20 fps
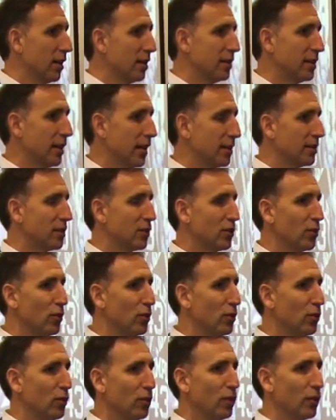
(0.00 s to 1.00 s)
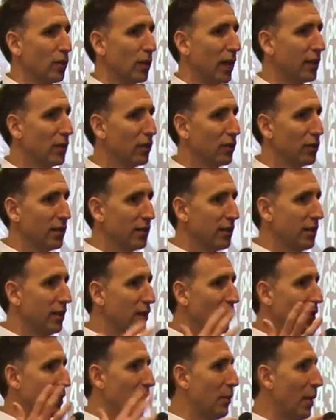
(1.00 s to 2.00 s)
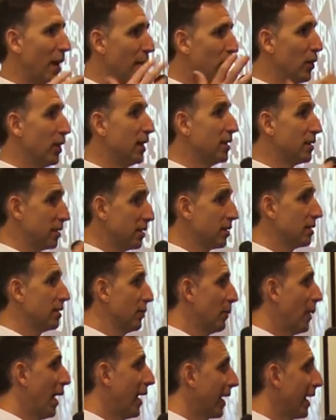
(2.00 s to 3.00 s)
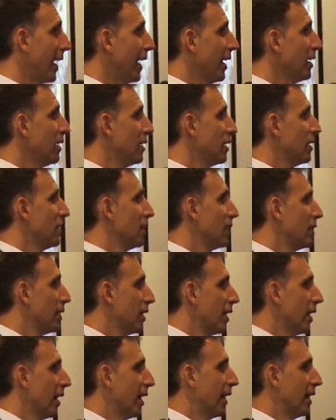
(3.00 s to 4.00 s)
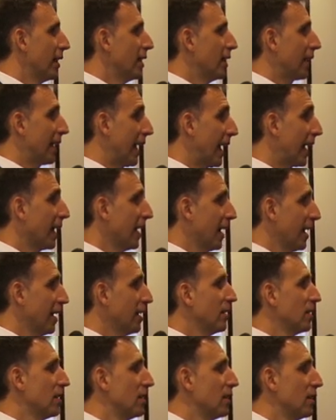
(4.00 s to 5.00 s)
just to get the memories back in and kicking in.